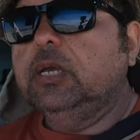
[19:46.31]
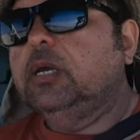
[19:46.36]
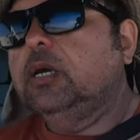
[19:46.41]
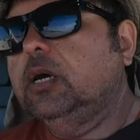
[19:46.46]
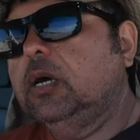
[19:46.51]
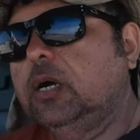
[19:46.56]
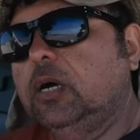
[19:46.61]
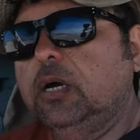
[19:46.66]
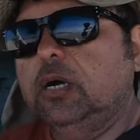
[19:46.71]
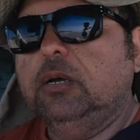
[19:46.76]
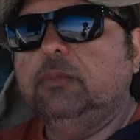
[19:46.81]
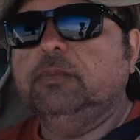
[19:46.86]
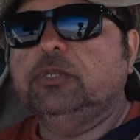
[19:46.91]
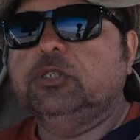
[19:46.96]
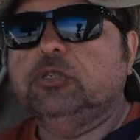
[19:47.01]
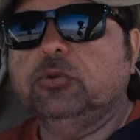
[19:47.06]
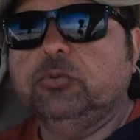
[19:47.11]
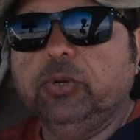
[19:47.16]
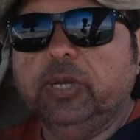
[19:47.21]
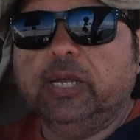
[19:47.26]

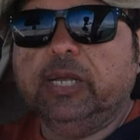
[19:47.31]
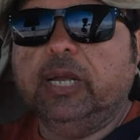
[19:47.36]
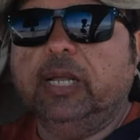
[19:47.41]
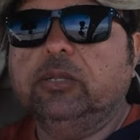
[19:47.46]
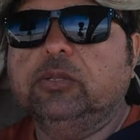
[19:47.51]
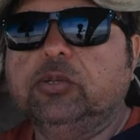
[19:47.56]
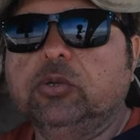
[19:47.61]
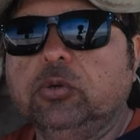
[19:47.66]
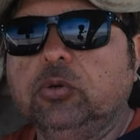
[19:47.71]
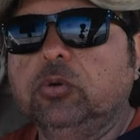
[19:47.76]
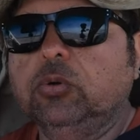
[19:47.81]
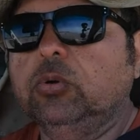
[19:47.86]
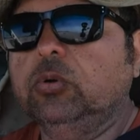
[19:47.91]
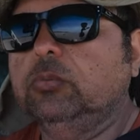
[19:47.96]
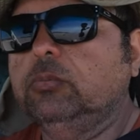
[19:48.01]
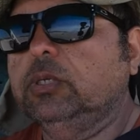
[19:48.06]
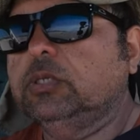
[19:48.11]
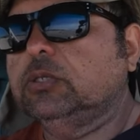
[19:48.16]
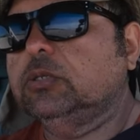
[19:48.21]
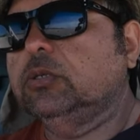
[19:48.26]
Mr. Rick Cantu,
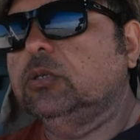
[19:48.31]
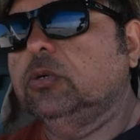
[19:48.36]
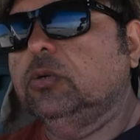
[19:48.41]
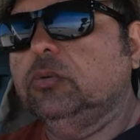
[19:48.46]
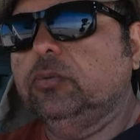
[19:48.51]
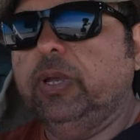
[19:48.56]
Mr.